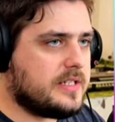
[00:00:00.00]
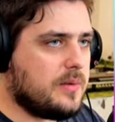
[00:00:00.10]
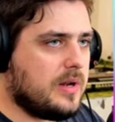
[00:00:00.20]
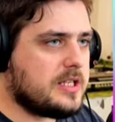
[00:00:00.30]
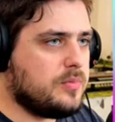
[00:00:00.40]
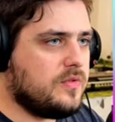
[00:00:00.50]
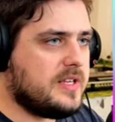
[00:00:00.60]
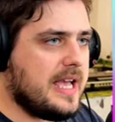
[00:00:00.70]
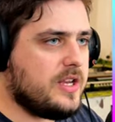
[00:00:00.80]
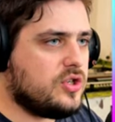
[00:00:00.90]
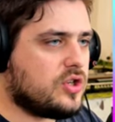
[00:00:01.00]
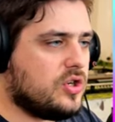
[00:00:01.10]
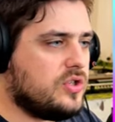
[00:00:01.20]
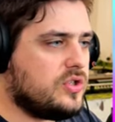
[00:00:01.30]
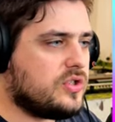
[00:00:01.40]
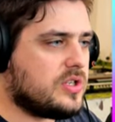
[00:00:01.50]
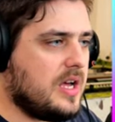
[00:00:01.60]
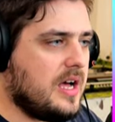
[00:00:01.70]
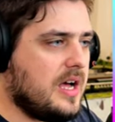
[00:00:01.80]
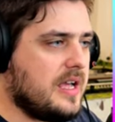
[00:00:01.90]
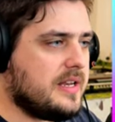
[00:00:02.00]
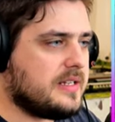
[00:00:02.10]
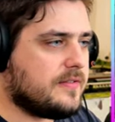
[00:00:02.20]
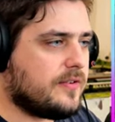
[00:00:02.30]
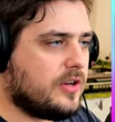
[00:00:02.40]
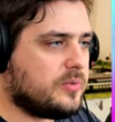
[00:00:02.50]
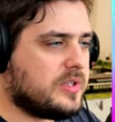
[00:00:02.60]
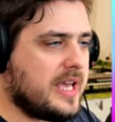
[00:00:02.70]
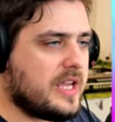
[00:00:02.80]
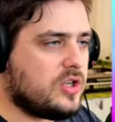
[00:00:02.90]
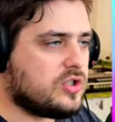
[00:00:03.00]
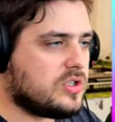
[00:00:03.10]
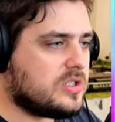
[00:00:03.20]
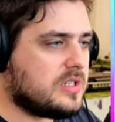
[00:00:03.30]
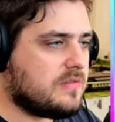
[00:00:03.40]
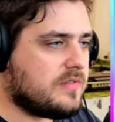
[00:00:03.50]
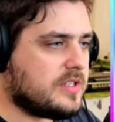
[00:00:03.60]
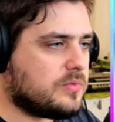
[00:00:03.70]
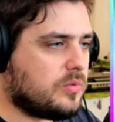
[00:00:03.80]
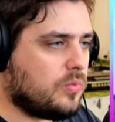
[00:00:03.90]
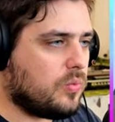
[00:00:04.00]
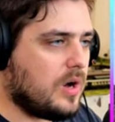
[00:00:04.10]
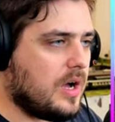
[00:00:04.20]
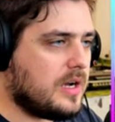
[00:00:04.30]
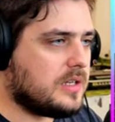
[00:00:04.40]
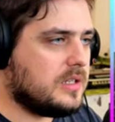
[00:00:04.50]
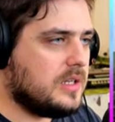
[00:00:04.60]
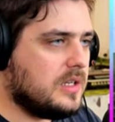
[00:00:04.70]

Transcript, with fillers: I well let's move the engines uh, in a different location to see if this will work.